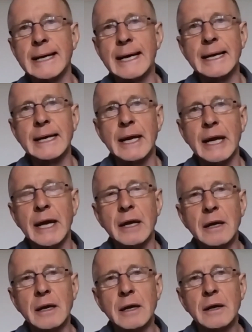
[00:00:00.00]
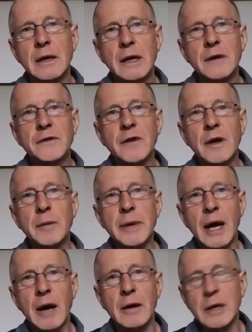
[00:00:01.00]
and he told me
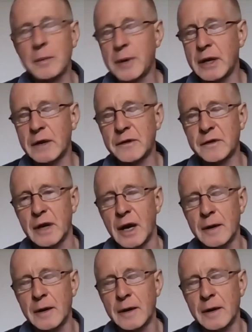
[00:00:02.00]
how a couple of years ago